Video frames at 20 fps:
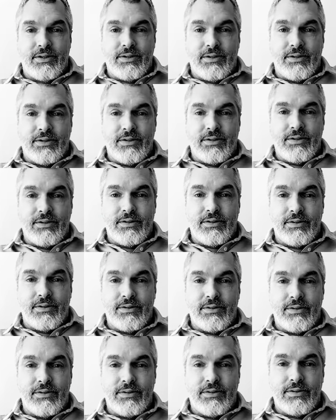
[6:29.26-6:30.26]

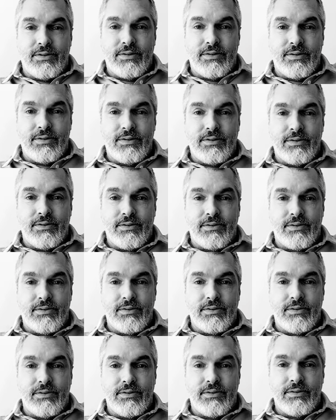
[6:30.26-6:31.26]

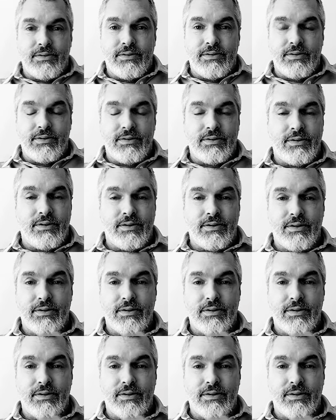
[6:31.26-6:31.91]
(silence)